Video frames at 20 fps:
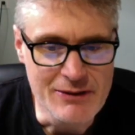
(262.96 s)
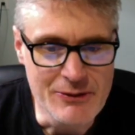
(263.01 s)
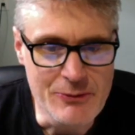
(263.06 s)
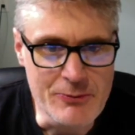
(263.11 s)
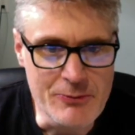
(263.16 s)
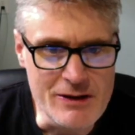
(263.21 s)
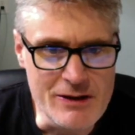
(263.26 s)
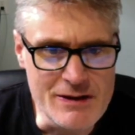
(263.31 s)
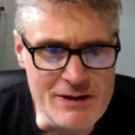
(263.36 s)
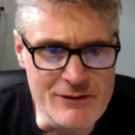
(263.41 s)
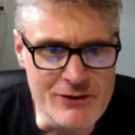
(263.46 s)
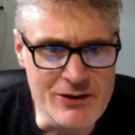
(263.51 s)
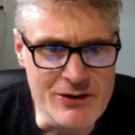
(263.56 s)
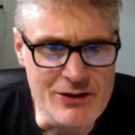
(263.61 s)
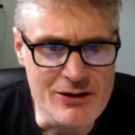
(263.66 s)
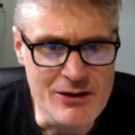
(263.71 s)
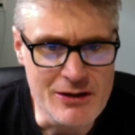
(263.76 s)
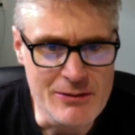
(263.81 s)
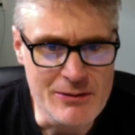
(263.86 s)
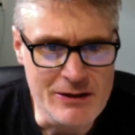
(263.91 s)
price of a
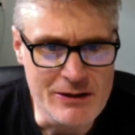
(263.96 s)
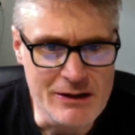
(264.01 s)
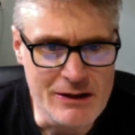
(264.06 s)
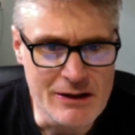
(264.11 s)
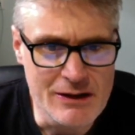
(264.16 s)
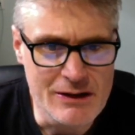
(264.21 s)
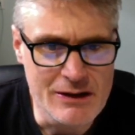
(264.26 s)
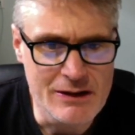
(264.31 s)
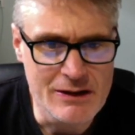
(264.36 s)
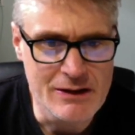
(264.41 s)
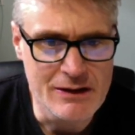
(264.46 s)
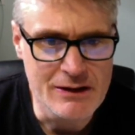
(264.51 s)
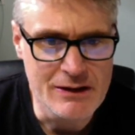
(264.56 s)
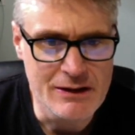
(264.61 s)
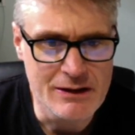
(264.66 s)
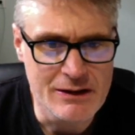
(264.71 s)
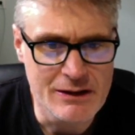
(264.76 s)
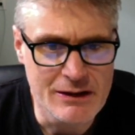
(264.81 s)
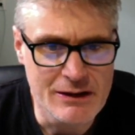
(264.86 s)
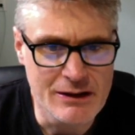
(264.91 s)
comic
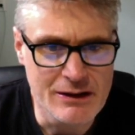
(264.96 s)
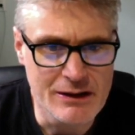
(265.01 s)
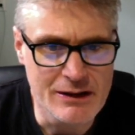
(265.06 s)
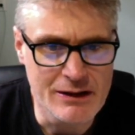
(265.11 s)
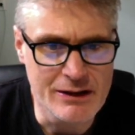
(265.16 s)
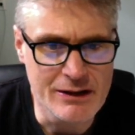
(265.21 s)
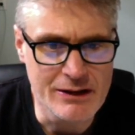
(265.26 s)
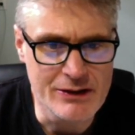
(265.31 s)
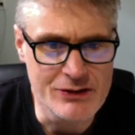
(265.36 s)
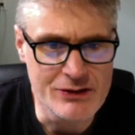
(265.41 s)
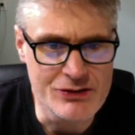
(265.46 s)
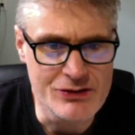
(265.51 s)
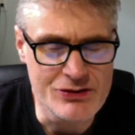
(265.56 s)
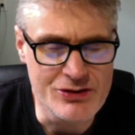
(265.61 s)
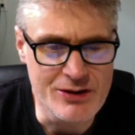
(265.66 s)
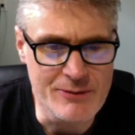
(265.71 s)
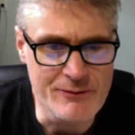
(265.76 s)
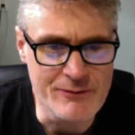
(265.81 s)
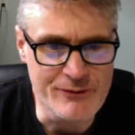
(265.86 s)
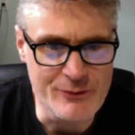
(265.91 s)
had
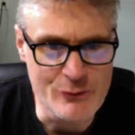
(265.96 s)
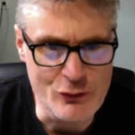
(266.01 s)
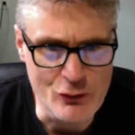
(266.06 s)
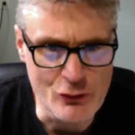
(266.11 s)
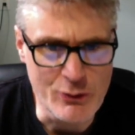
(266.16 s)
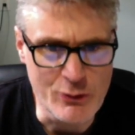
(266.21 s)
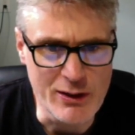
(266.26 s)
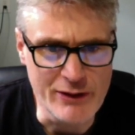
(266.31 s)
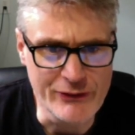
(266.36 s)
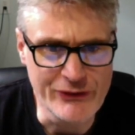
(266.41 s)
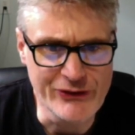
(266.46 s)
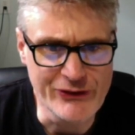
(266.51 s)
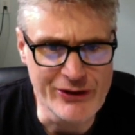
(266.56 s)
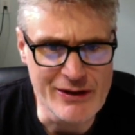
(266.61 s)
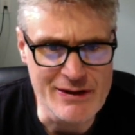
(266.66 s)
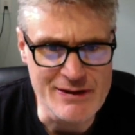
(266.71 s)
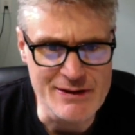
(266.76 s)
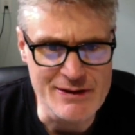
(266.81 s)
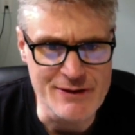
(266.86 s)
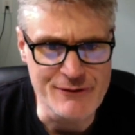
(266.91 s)
jumped from 12
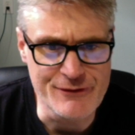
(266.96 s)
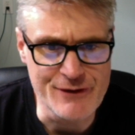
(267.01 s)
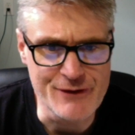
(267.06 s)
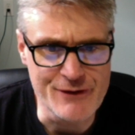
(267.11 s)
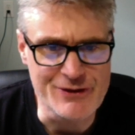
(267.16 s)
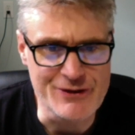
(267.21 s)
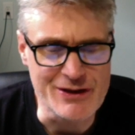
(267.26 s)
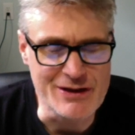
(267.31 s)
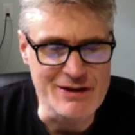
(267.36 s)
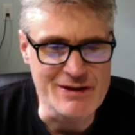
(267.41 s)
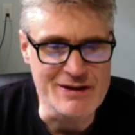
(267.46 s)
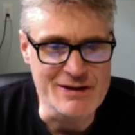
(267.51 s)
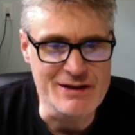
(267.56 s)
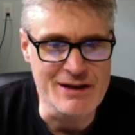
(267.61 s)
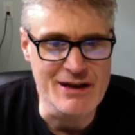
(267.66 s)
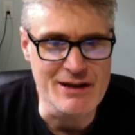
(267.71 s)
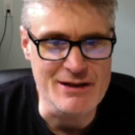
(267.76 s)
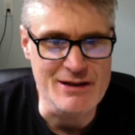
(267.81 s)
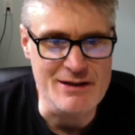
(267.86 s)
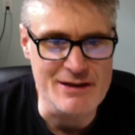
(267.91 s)
cents to 15
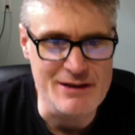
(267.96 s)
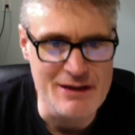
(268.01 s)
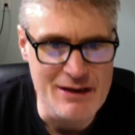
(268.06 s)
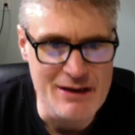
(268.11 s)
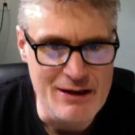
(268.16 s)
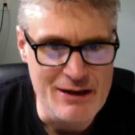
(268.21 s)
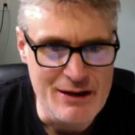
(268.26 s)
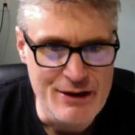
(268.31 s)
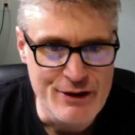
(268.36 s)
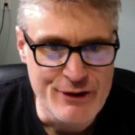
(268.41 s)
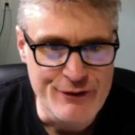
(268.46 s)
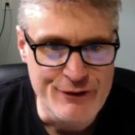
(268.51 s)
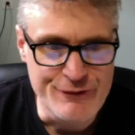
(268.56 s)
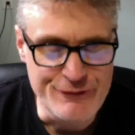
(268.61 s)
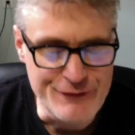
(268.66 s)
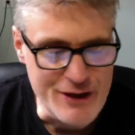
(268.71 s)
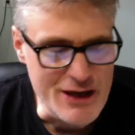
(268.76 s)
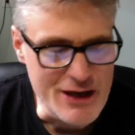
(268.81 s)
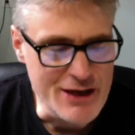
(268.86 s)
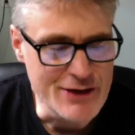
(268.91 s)
cents.
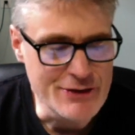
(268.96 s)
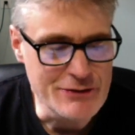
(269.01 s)
Fans